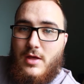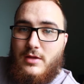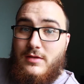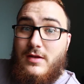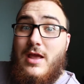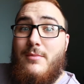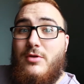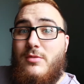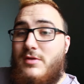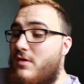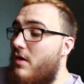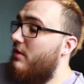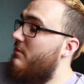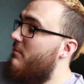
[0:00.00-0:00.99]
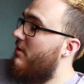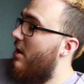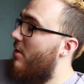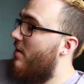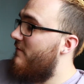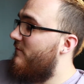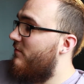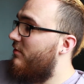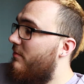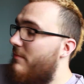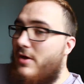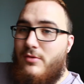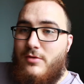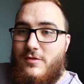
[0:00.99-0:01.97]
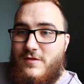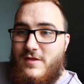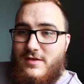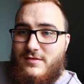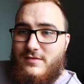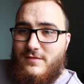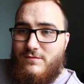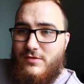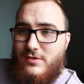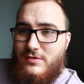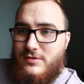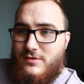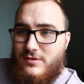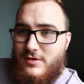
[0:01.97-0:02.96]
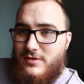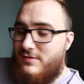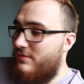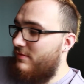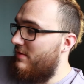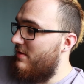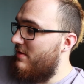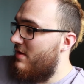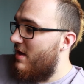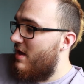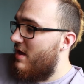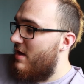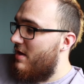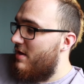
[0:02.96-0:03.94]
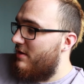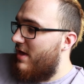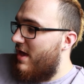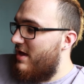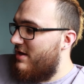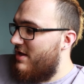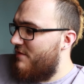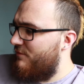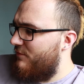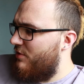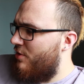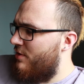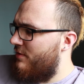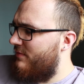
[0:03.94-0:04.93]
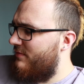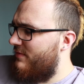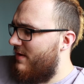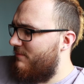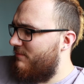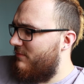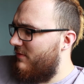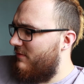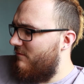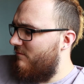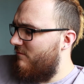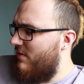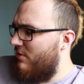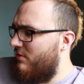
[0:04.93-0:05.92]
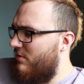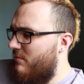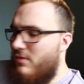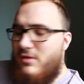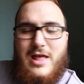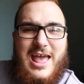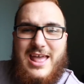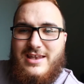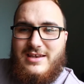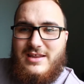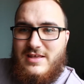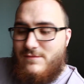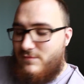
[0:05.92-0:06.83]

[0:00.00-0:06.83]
Today I'm gonna be talking about how I feel about this filter. It's the K&F Concept Variable ND